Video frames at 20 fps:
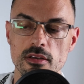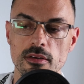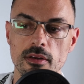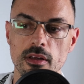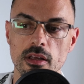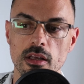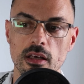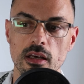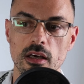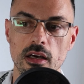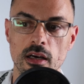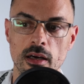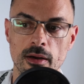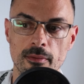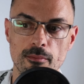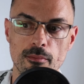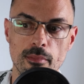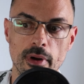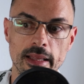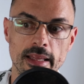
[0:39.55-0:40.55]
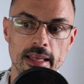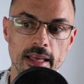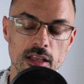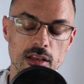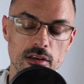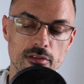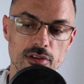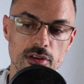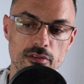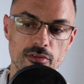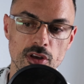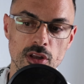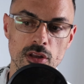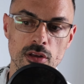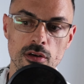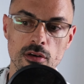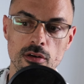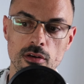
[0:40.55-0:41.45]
by the end of the video